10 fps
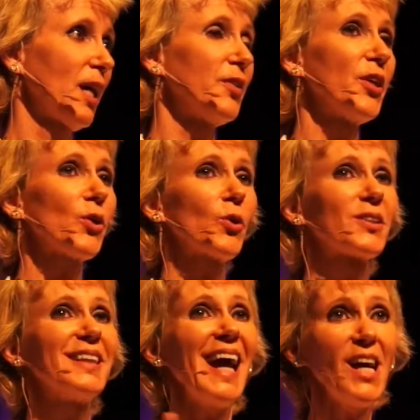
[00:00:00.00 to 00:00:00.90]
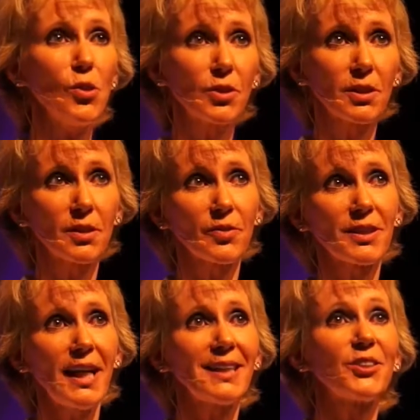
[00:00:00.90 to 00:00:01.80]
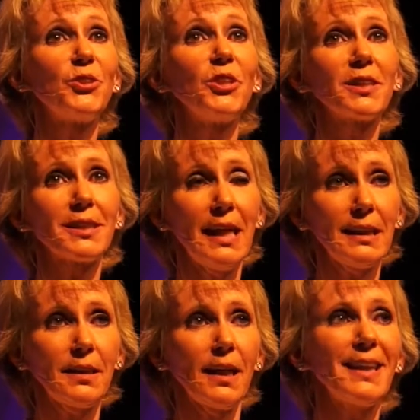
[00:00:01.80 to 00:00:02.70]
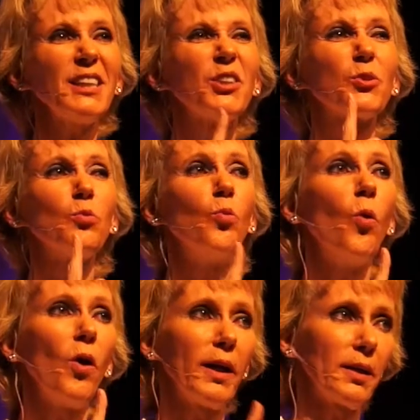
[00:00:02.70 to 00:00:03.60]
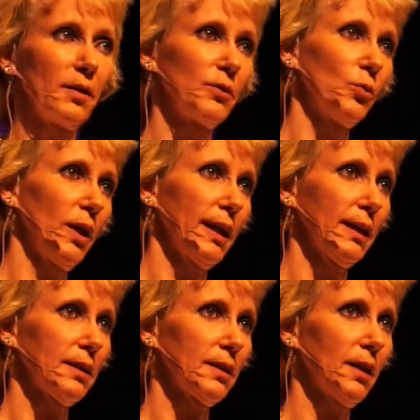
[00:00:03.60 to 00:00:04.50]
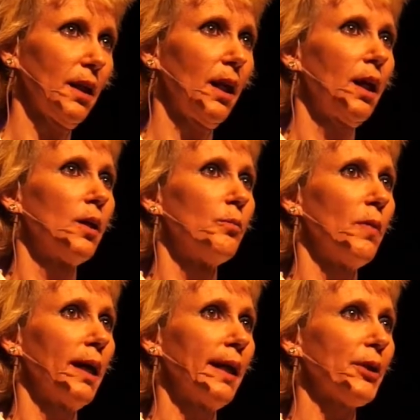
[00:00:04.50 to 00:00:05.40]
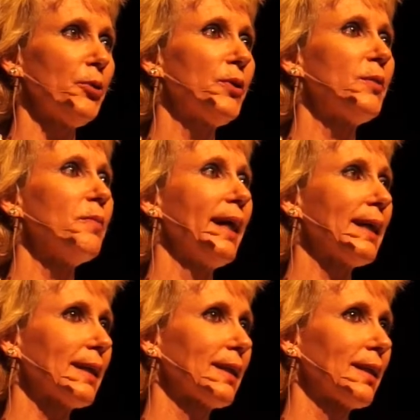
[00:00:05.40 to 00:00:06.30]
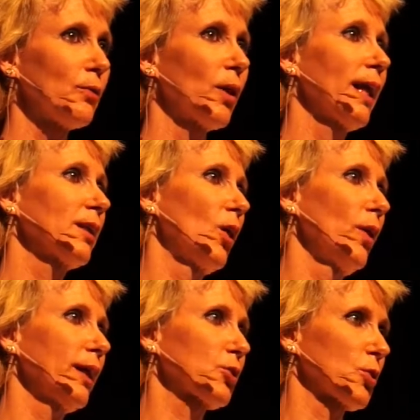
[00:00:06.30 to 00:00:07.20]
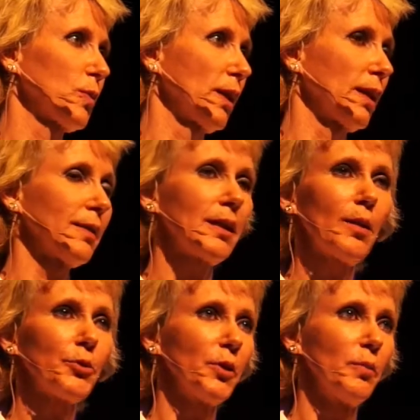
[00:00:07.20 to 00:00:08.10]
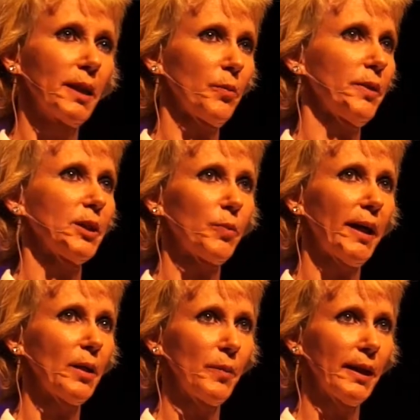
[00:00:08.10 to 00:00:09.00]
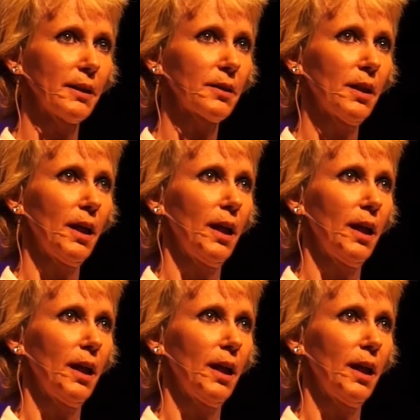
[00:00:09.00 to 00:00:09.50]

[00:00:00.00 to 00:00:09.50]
There are thousands of sites just like that. That's just one of the ways that you can make what I call extra money. And I'm not doing a money pitch by any means.